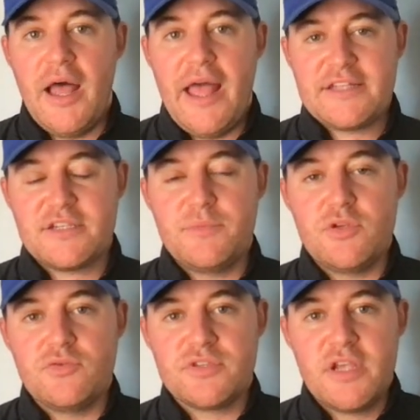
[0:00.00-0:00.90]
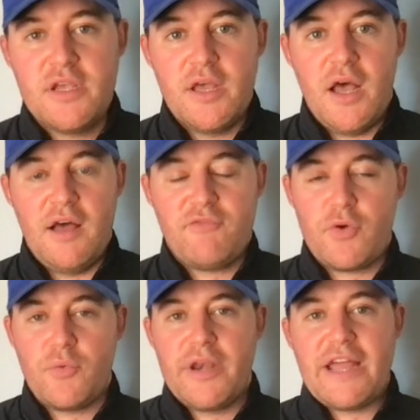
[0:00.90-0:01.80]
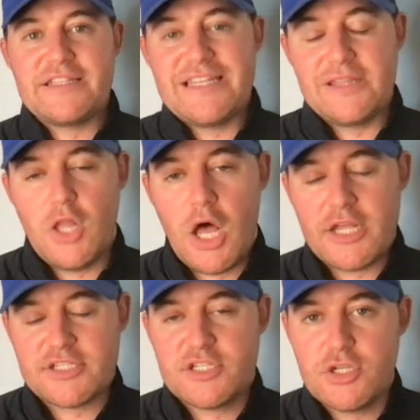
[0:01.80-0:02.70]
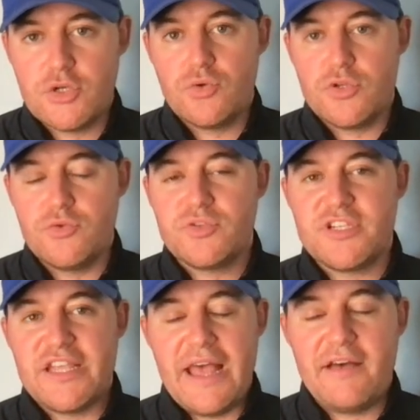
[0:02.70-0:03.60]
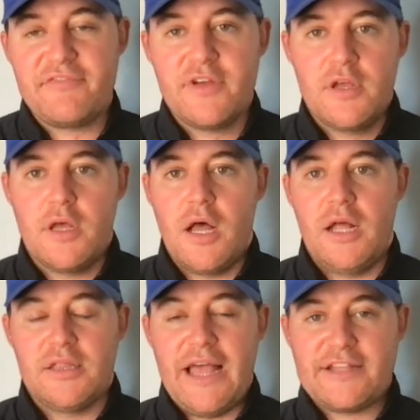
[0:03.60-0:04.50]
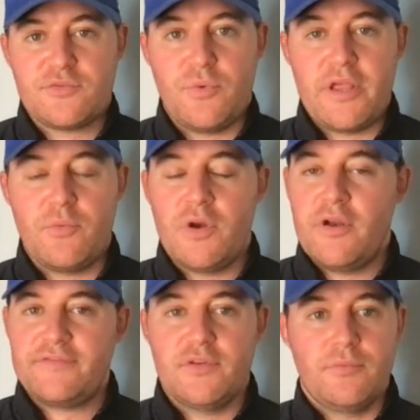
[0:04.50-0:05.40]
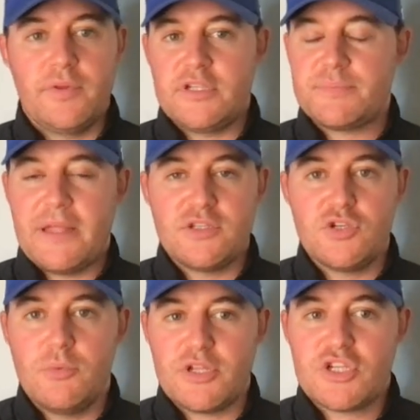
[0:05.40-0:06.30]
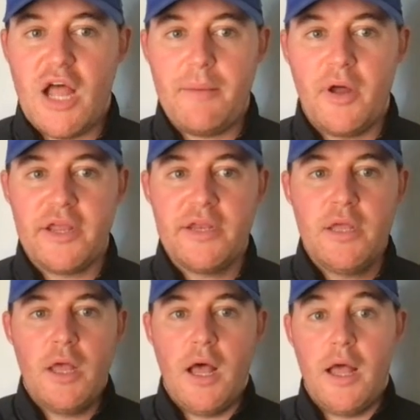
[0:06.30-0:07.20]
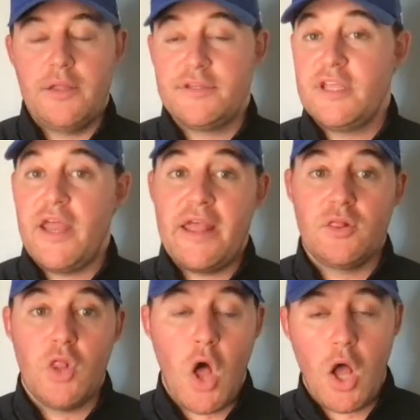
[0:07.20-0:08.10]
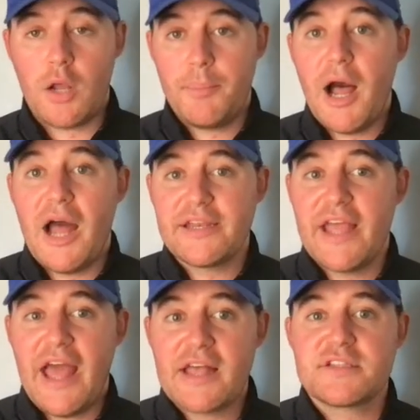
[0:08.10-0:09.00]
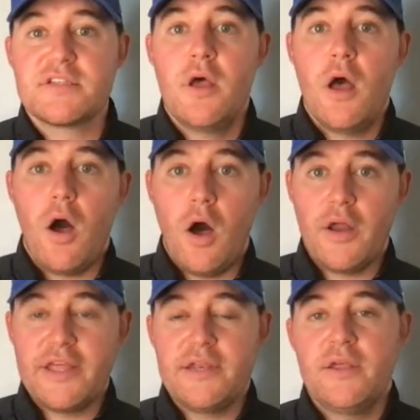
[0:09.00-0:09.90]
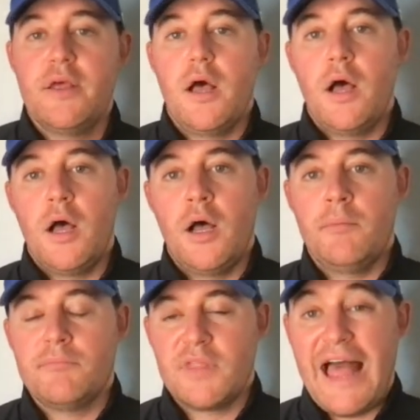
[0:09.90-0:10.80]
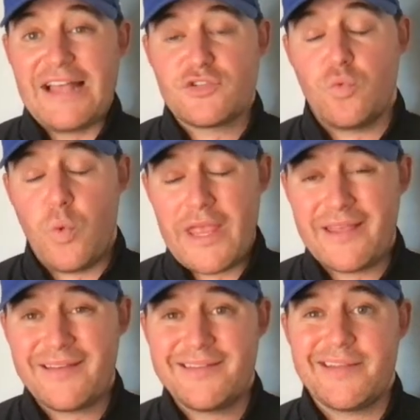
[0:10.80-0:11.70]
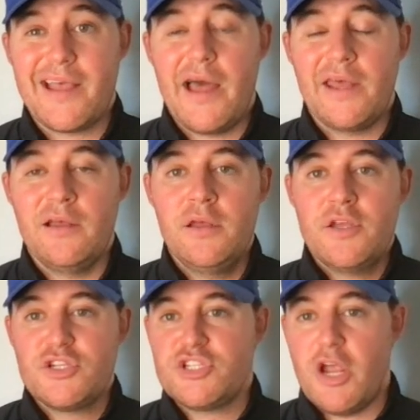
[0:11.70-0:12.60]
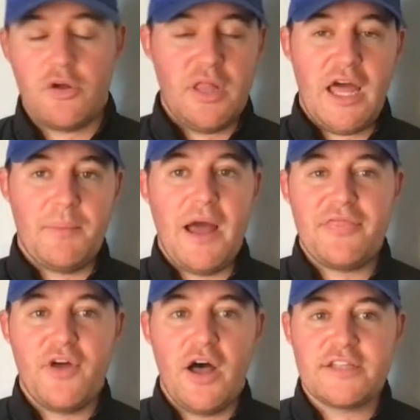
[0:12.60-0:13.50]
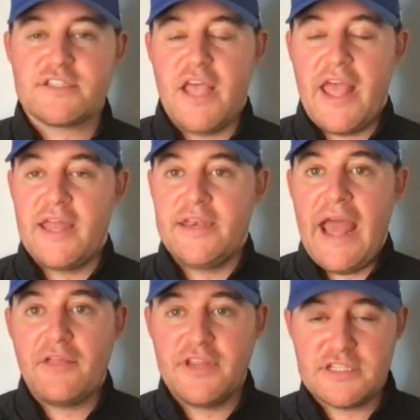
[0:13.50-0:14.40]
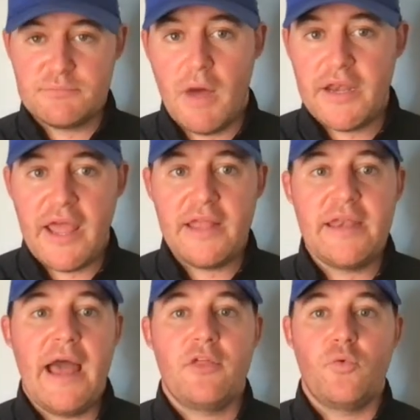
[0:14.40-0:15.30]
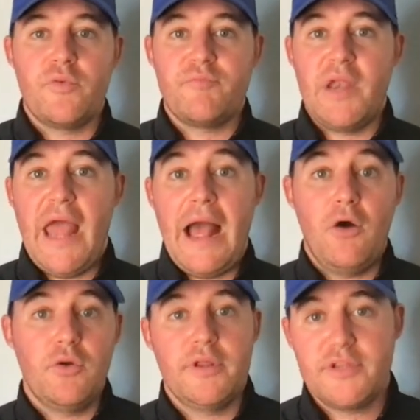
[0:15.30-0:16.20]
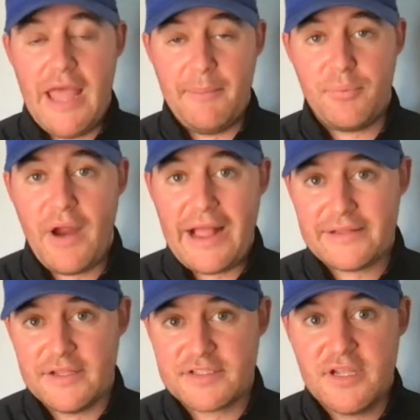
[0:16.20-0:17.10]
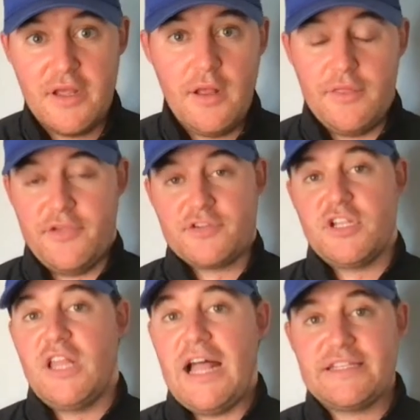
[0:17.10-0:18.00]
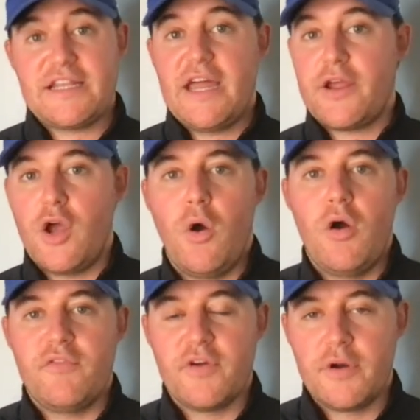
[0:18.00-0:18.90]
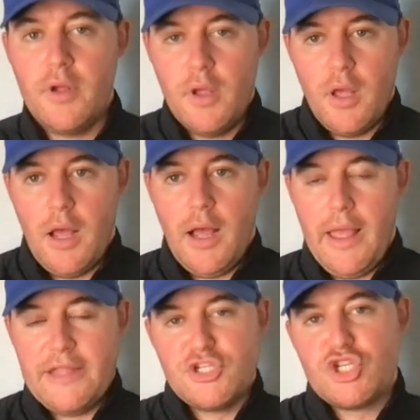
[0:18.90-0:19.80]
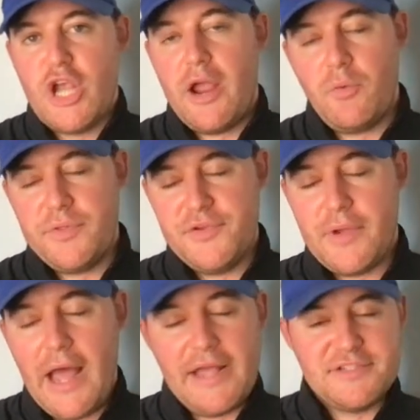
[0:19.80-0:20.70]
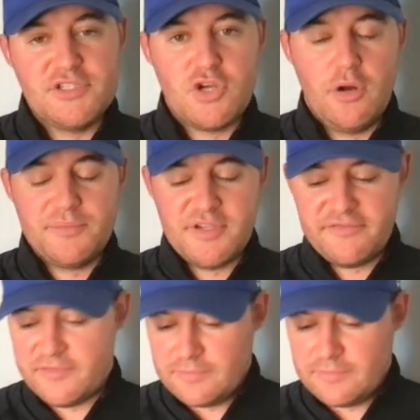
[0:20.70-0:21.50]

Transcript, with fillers: SMU's 41-19 loss to UCF last week. We don't have to really spend too much time on it. Did a long podcast on it last week to kind of share a lot of my thoughts. And now that it's Monday, now that we've been out at practice, there's a lot to kind of go over and share with you guys in terms of,